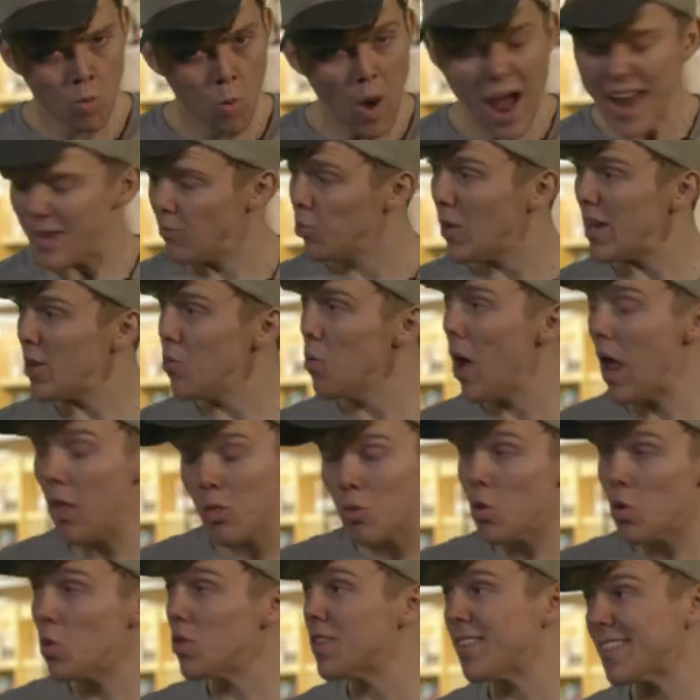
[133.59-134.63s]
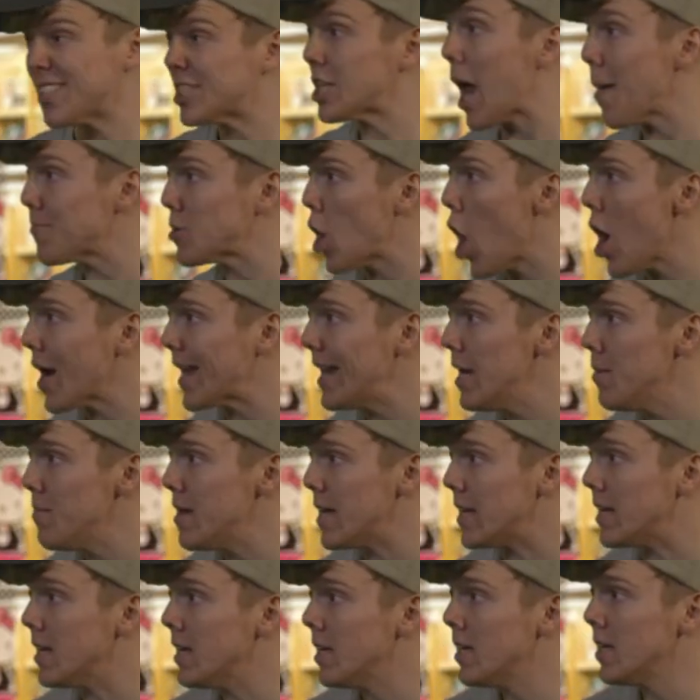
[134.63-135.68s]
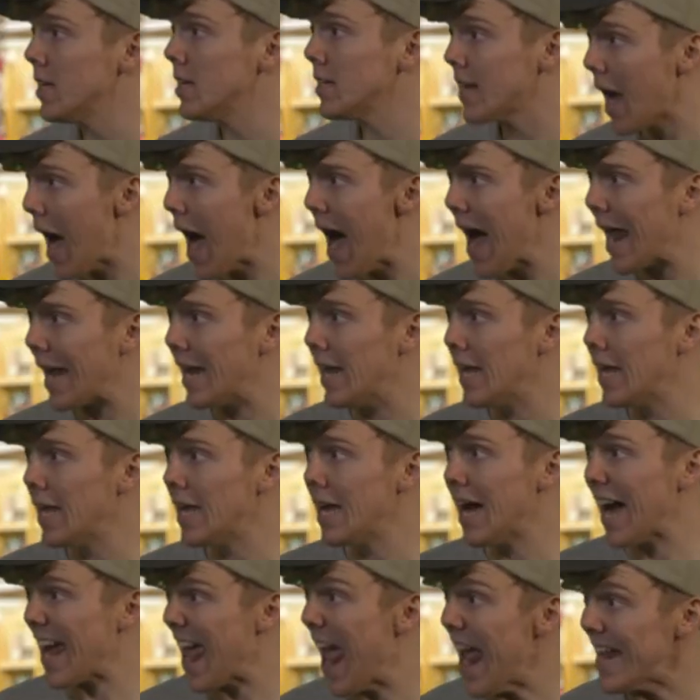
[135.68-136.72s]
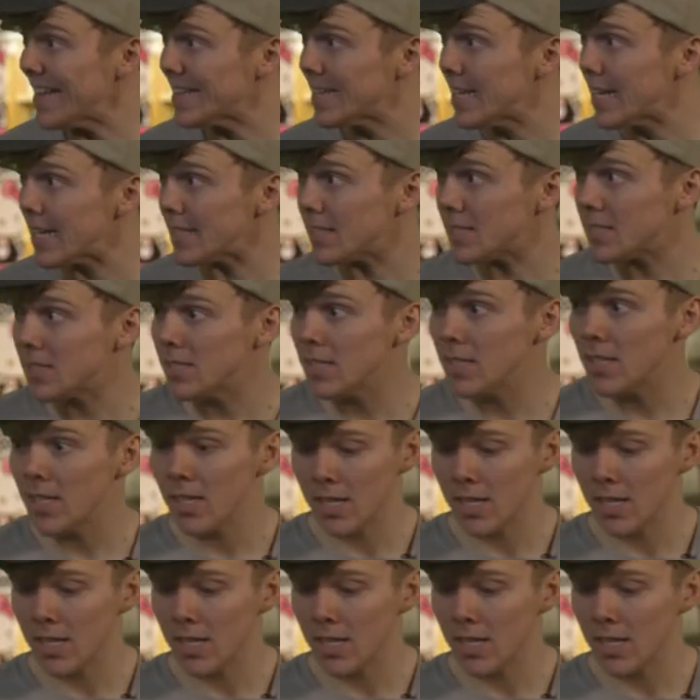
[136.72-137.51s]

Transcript: What? What do you want? Stop talking to me. God, I hate this.